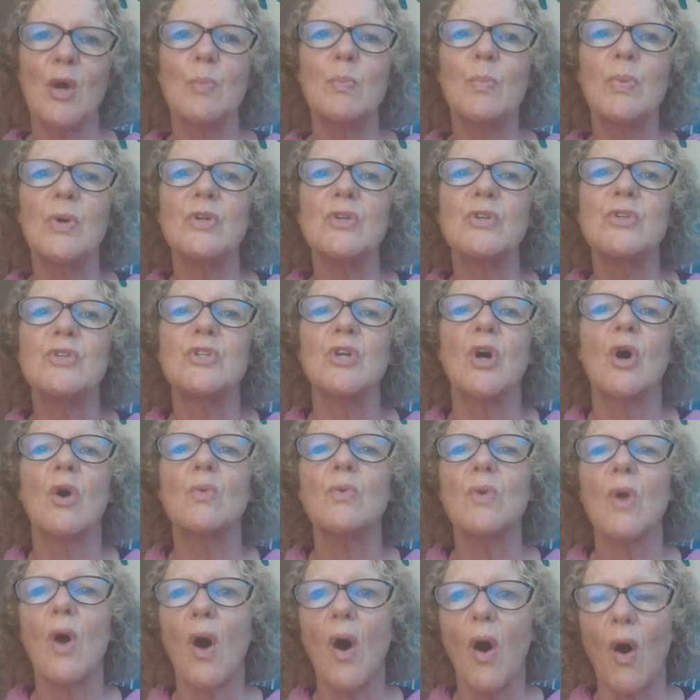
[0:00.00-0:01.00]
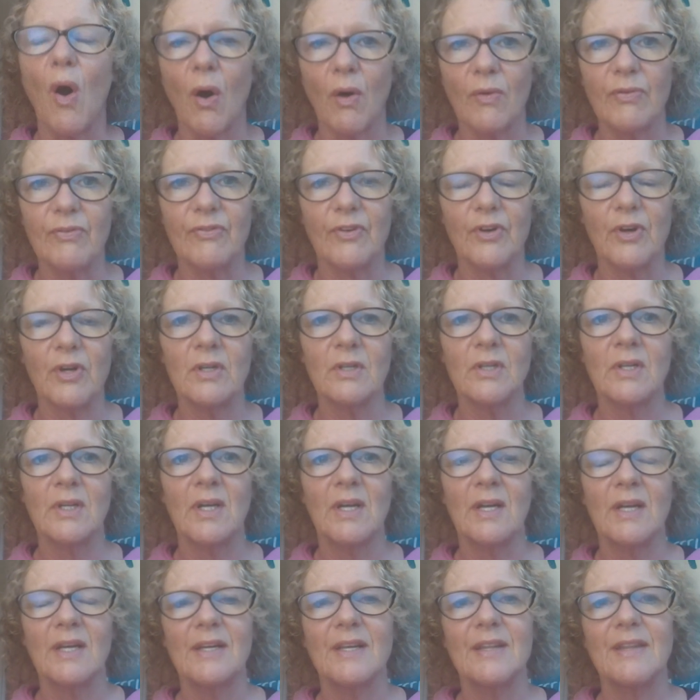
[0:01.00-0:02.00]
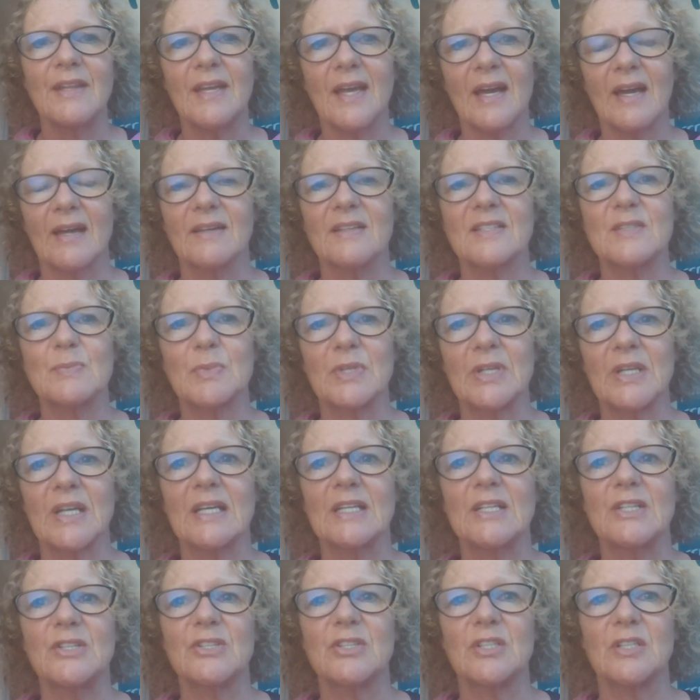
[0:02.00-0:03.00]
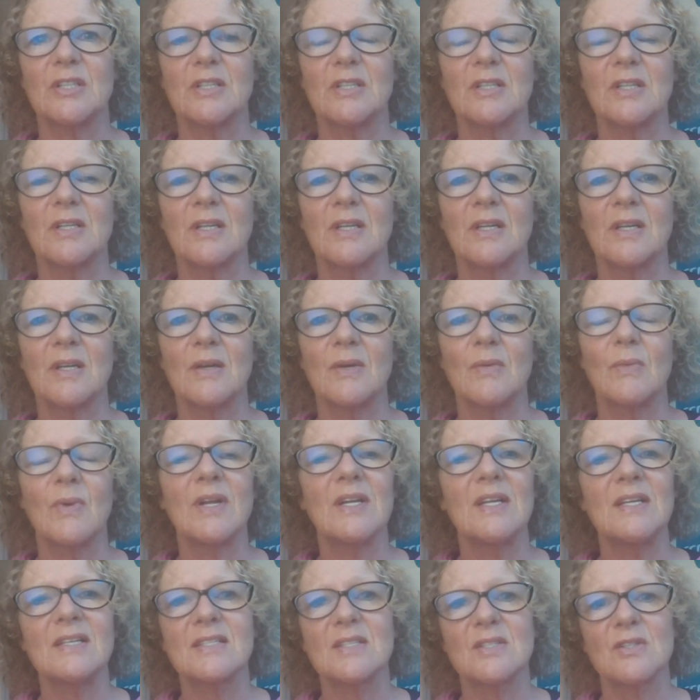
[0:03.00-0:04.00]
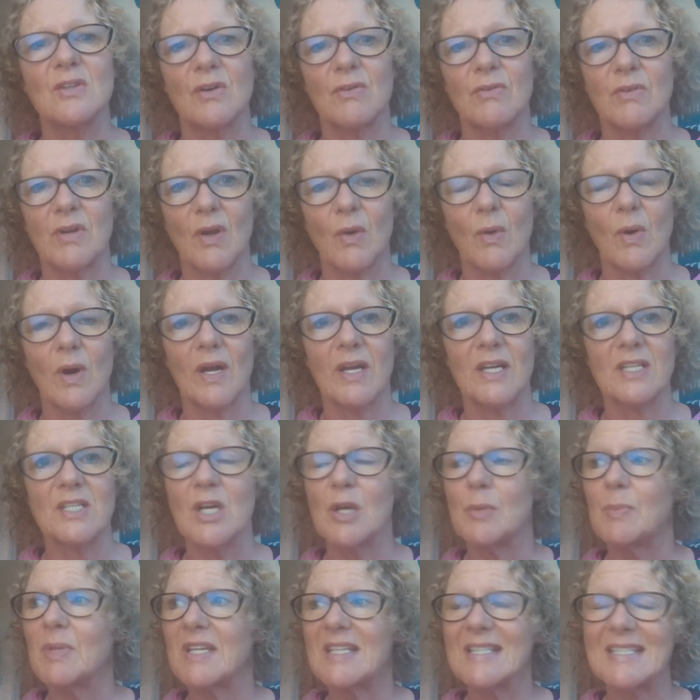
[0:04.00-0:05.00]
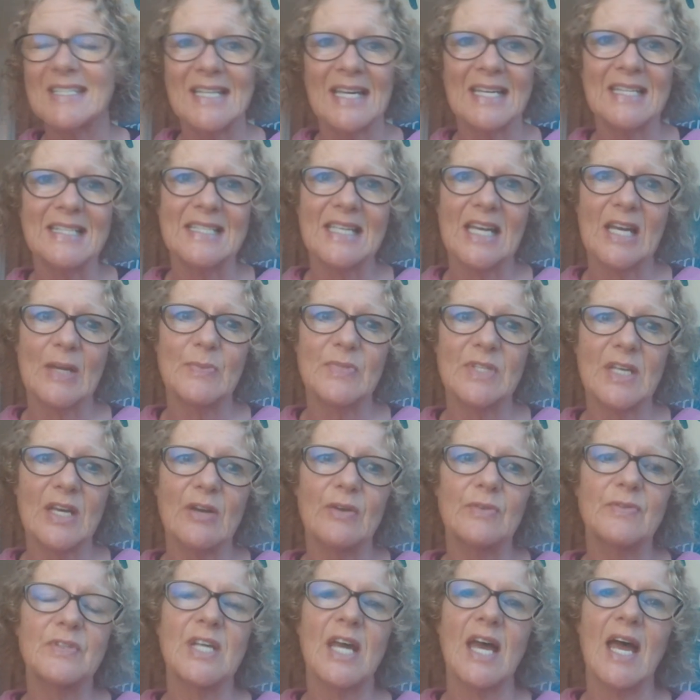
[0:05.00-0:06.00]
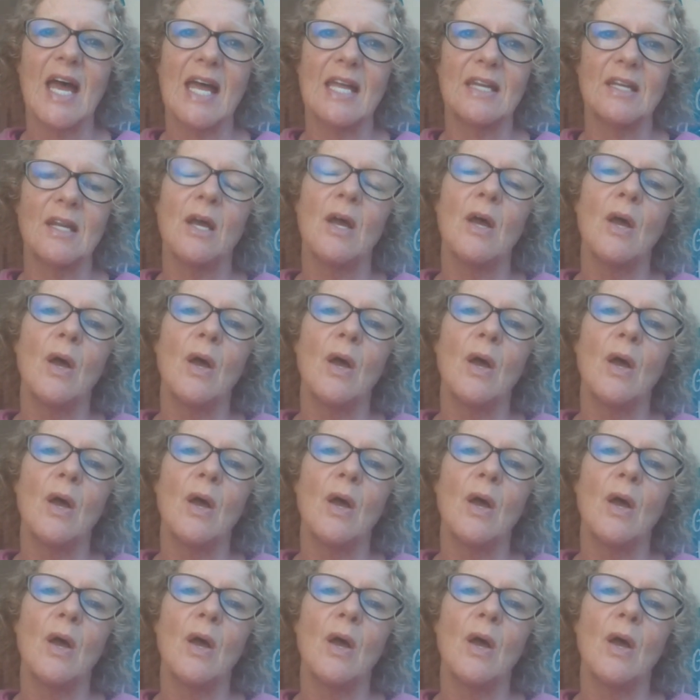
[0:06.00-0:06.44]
But don't offer the explanation when it's not required because nine times out of 10,